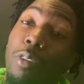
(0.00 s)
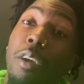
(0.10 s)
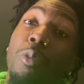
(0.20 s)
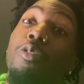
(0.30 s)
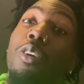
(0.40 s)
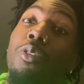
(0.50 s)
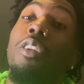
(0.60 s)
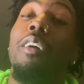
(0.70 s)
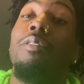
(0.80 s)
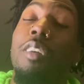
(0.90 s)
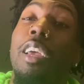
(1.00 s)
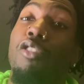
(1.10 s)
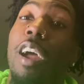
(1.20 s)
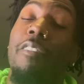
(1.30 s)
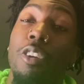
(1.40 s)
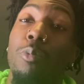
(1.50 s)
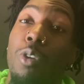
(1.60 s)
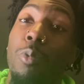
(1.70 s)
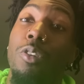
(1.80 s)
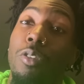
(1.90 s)
around. He was old enough to get drafted in
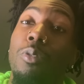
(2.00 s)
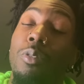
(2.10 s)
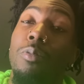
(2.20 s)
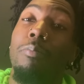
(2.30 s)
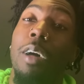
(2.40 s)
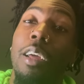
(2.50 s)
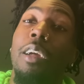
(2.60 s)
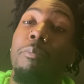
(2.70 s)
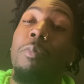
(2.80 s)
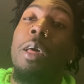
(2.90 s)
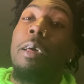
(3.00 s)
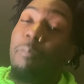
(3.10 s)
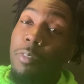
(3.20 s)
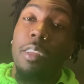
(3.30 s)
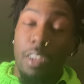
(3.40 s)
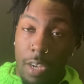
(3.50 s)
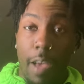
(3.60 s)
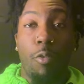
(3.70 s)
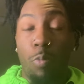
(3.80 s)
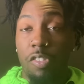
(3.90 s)
World War II. My nigga,
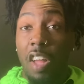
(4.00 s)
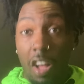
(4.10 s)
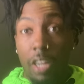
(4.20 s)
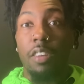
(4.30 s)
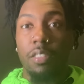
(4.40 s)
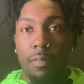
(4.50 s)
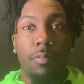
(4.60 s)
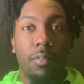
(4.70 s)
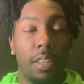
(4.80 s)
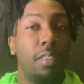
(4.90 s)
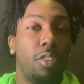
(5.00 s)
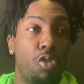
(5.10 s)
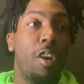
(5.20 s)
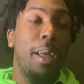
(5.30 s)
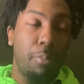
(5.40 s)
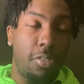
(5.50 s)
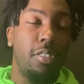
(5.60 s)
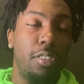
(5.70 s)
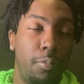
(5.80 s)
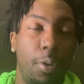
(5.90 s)
Neville was unk,
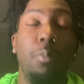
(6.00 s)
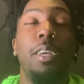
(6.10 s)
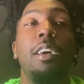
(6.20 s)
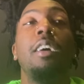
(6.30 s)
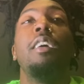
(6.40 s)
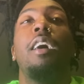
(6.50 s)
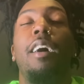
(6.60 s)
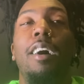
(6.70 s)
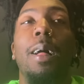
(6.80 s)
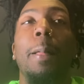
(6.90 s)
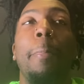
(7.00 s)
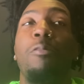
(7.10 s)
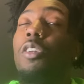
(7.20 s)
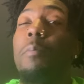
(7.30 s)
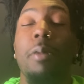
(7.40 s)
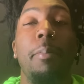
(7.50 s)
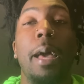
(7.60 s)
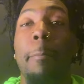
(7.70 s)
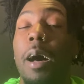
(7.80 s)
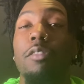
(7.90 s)
Gramps. You feel me? Uh, so they probably
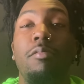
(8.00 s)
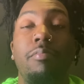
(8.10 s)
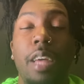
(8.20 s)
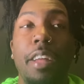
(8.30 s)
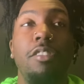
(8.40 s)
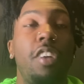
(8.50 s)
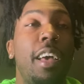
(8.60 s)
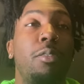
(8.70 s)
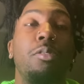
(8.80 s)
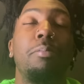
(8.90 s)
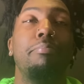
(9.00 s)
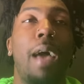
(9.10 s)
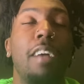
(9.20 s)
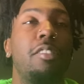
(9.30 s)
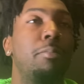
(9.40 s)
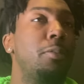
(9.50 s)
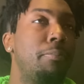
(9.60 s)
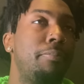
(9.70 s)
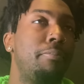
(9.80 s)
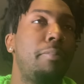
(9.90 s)
had about ten channels maximum,
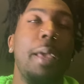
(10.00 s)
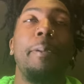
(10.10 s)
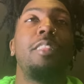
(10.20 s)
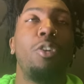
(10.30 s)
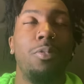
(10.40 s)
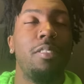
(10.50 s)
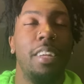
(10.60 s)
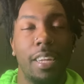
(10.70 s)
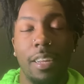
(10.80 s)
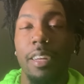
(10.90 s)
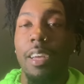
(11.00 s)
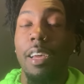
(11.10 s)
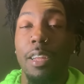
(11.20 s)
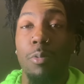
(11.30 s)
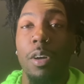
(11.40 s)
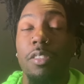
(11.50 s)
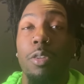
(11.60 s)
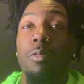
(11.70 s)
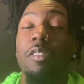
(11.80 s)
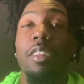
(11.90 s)
maybe thirteen. Anyways,
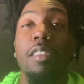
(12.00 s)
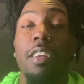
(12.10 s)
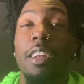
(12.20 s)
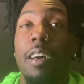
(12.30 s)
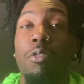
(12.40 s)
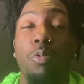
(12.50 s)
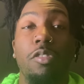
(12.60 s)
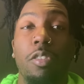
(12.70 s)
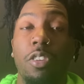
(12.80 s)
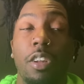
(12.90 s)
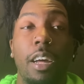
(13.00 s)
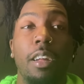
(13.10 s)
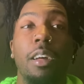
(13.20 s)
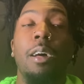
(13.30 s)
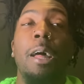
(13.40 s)
the reason I say Neville was so good at it